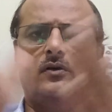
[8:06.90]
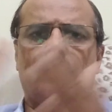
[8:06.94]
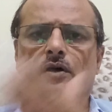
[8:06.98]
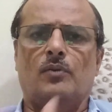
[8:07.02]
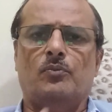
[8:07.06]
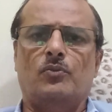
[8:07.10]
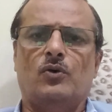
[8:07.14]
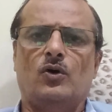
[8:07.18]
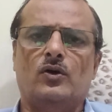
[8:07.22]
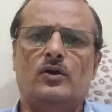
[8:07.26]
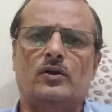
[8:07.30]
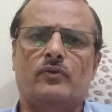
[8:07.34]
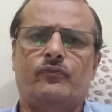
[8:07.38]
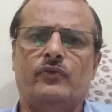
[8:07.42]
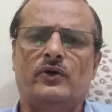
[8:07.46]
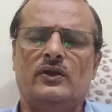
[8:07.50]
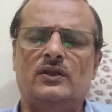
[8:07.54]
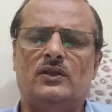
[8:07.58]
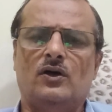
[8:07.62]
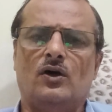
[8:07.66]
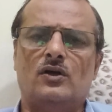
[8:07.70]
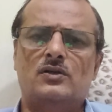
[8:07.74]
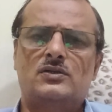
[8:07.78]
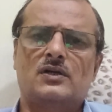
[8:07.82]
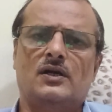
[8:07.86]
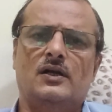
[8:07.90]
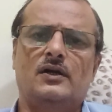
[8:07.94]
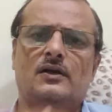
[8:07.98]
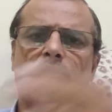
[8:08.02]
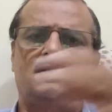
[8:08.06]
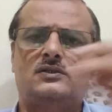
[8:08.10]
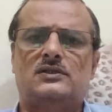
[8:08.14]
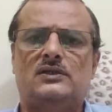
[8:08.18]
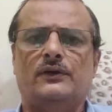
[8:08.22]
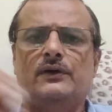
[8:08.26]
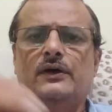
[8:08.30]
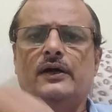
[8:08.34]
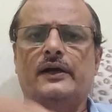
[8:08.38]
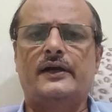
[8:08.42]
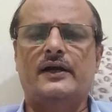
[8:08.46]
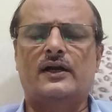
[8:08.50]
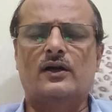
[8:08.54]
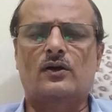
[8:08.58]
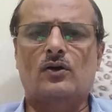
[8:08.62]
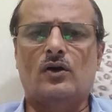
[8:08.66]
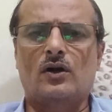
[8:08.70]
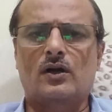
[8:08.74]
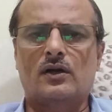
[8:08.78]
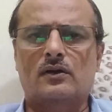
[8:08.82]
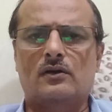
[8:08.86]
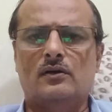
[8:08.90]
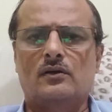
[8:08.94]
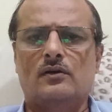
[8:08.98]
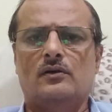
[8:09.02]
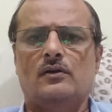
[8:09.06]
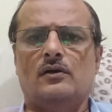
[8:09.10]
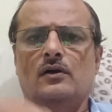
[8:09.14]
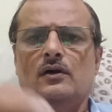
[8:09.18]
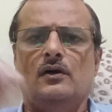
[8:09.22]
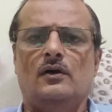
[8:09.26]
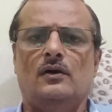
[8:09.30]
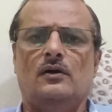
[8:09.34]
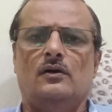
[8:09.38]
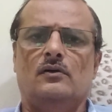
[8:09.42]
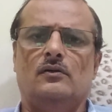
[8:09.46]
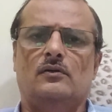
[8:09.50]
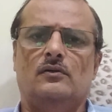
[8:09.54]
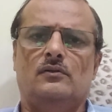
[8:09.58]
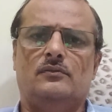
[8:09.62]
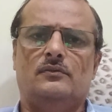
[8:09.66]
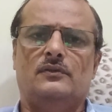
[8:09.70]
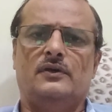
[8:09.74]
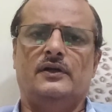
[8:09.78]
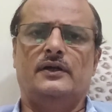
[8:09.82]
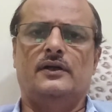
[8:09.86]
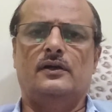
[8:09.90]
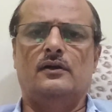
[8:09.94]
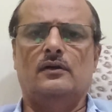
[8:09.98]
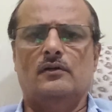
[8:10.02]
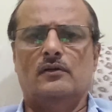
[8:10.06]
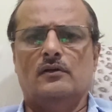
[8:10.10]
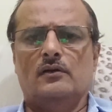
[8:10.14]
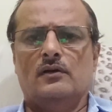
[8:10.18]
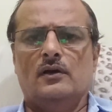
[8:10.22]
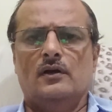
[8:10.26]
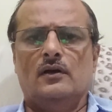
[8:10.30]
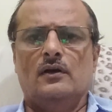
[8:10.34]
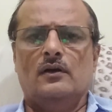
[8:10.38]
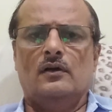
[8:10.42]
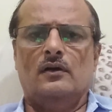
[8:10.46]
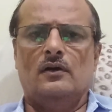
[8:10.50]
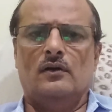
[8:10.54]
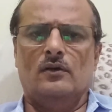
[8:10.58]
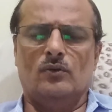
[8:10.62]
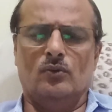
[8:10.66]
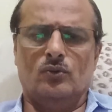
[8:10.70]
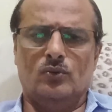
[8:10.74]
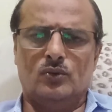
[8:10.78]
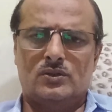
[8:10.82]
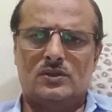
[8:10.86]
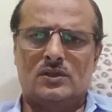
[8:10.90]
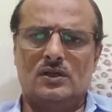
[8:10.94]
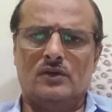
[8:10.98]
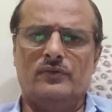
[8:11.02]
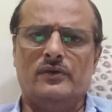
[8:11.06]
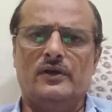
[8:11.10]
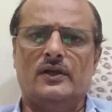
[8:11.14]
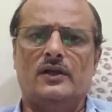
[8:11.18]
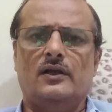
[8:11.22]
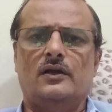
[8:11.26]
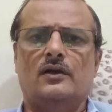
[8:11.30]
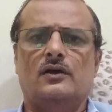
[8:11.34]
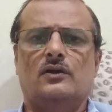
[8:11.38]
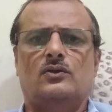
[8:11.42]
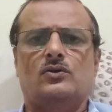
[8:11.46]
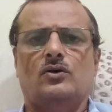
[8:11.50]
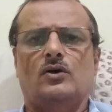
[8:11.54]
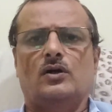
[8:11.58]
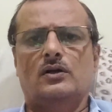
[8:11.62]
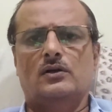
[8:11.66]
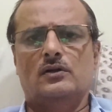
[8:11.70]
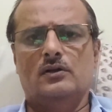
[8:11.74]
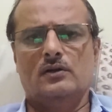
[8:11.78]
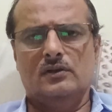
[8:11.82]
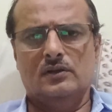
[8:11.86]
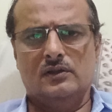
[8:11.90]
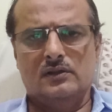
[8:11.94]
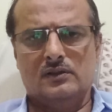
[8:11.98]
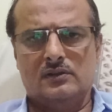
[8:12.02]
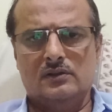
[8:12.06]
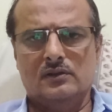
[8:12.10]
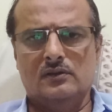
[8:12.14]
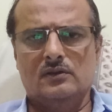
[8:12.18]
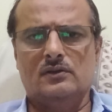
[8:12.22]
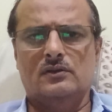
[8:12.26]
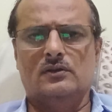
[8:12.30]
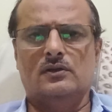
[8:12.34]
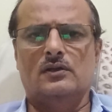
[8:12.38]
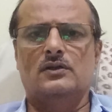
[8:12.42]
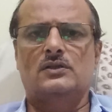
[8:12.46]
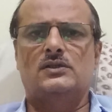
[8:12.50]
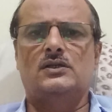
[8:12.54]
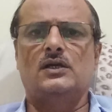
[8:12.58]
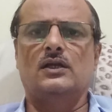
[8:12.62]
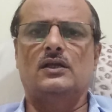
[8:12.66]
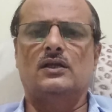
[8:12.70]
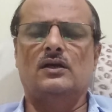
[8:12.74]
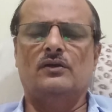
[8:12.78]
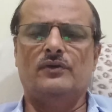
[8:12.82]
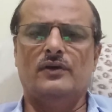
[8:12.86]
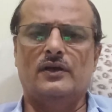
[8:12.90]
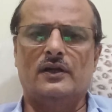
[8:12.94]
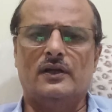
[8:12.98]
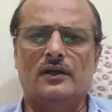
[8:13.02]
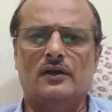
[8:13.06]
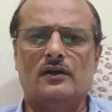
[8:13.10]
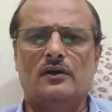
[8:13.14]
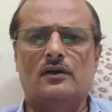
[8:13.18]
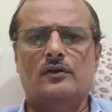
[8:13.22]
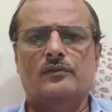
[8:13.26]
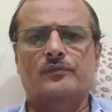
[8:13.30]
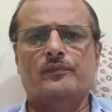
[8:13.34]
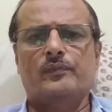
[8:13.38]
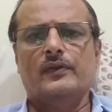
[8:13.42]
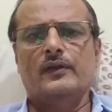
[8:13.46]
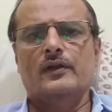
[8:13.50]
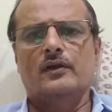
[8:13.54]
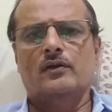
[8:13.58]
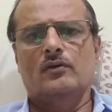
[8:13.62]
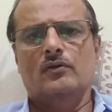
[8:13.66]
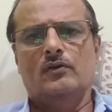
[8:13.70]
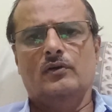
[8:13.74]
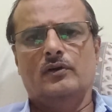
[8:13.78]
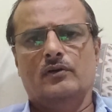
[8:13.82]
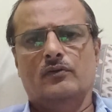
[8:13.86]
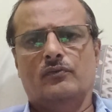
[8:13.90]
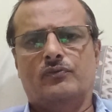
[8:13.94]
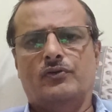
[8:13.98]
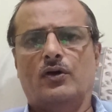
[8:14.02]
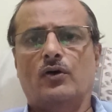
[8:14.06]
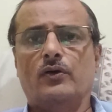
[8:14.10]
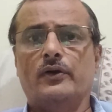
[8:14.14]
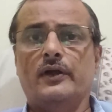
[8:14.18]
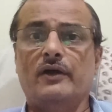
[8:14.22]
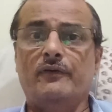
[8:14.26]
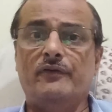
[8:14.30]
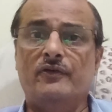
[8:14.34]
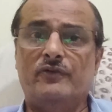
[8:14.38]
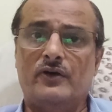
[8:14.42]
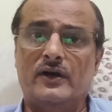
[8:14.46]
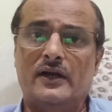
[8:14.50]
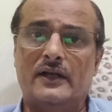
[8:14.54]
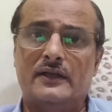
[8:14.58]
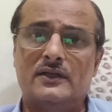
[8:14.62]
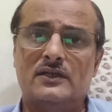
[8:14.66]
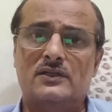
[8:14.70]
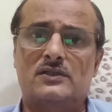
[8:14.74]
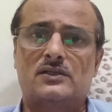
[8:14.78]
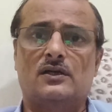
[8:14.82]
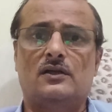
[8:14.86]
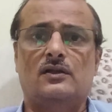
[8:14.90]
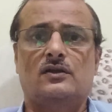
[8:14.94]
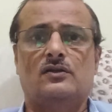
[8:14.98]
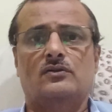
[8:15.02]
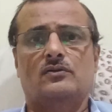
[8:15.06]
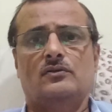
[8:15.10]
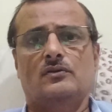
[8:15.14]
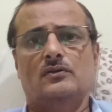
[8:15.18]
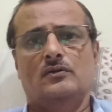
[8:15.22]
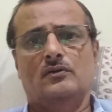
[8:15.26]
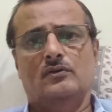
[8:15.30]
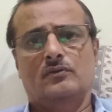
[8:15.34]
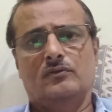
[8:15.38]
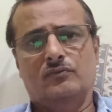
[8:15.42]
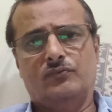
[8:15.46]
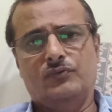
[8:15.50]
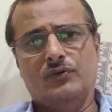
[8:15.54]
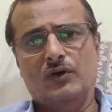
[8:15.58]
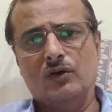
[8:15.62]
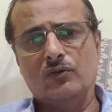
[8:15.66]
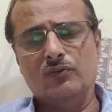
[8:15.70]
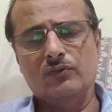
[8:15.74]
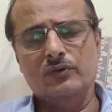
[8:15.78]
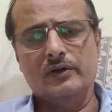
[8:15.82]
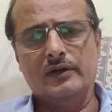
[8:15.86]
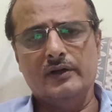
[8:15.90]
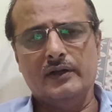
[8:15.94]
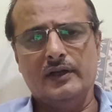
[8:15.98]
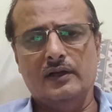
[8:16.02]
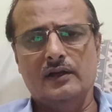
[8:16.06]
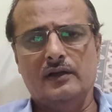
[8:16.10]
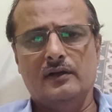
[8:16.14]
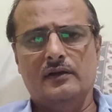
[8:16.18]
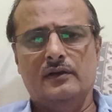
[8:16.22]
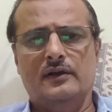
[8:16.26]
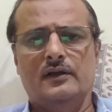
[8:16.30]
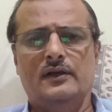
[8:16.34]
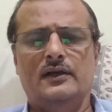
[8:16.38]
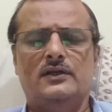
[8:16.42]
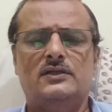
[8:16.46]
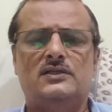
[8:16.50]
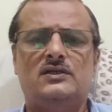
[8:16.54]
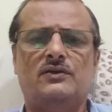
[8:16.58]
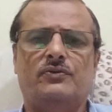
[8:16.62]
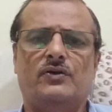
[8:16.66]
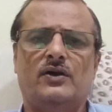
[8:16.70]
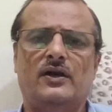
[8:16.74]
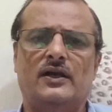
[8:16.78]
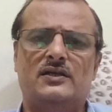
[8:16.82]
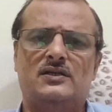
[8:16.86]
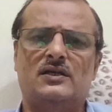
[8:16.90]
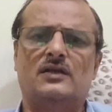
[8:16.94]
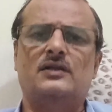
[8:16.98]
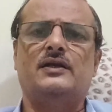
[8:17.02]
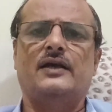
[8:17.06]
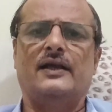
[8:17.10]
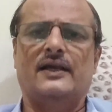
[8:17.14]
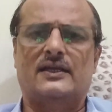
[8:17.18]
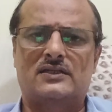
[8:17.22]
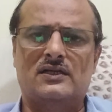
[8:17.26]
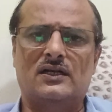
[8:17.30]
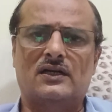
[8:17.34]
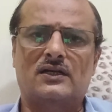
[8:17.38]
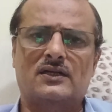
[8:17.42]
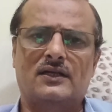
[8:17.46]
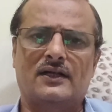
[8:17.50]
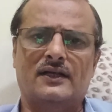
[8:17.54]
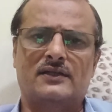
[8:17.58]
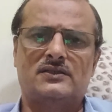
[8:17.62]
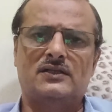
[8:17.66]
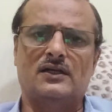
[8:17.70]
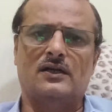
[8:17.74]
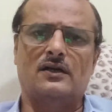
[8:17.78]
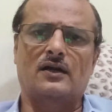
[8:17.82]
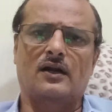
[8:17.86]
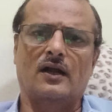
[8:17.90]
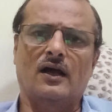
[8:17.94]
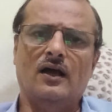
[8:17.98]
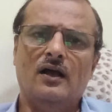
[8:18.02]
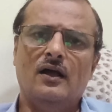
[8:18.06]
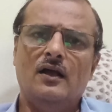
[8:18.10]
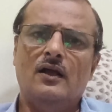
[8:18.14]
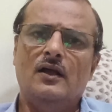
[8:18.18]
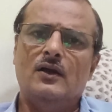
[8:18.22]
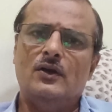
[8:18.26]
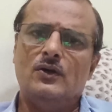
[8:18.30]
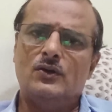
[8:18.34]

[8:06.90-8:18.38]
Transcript: about 1700 got it Ushnavirya, thought Shitavirya, found heavy for digestion, found easy for digestion, etc. etc.